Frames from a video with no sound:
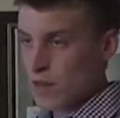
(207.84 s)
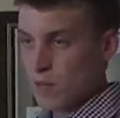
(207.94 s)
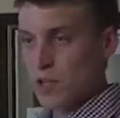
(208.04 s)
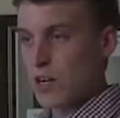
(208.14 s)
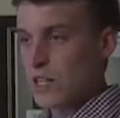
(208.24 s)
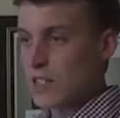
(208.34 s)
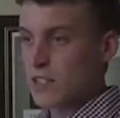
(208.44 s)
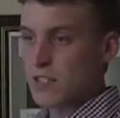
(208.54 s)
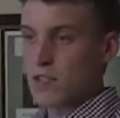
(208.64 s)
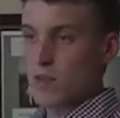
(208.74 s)
They've been on that
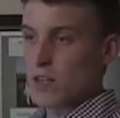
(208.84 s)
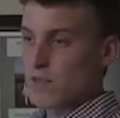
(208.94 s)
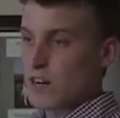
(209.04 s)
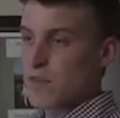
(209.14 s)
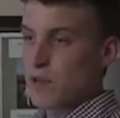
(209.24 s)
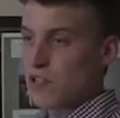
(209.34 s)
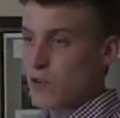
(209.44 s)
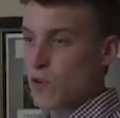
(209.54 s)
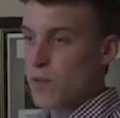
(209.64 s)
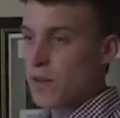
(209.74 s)
since they were like 5 months
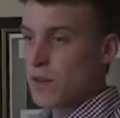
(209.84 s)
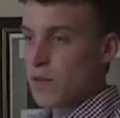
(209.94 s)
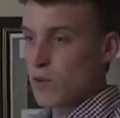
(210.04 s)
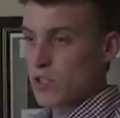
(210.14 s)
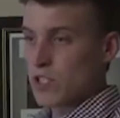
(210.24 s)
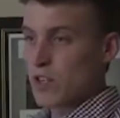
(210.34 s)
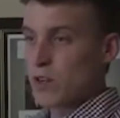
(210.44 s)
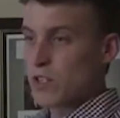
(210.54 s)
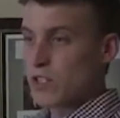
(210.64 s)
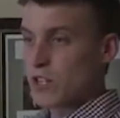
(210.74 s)
old. We're just going
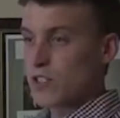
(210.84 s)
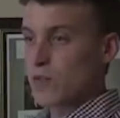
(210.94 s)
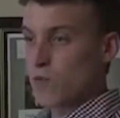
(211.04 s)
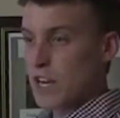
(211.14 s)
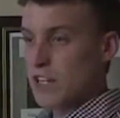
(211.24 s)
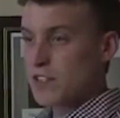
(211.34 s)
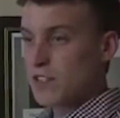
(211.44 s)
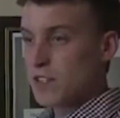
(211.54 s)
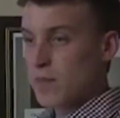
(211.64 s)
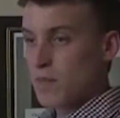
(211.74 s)
to adjust the
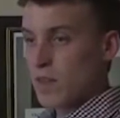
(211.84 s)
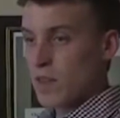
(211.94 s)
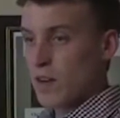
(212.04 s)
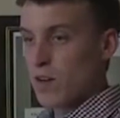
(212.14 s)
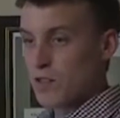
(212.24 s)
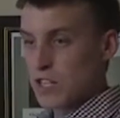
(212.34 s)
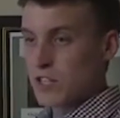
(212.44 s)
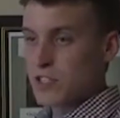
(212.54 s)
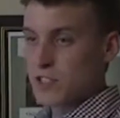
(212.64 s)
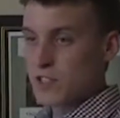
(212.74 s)
rates of
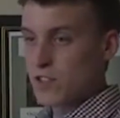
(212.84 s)
each.